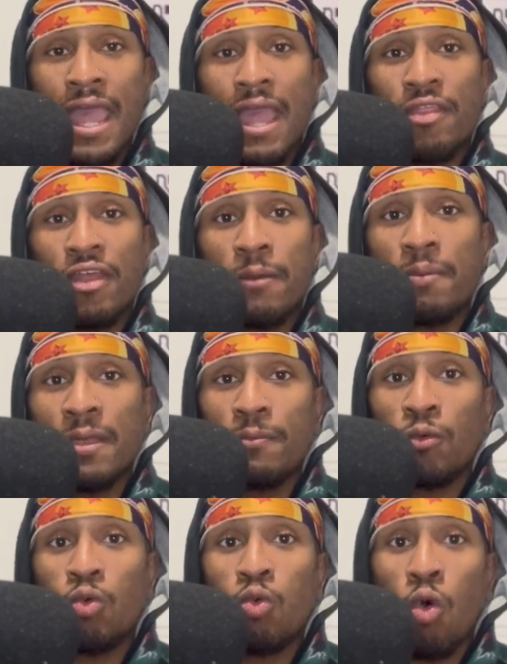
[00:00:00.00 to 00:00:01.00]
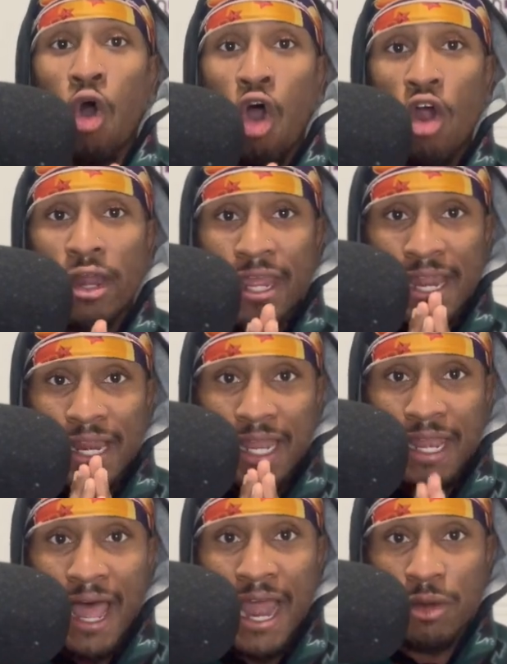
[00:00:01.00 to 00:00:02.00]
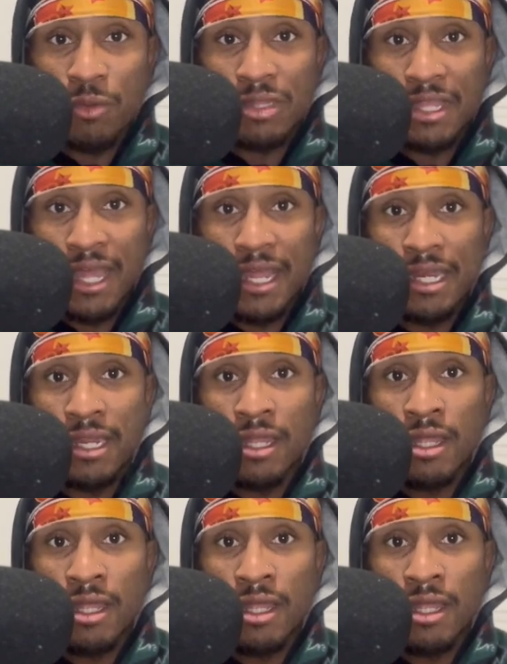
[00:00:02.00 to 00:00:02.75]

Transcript: And then people who aren't in line with that,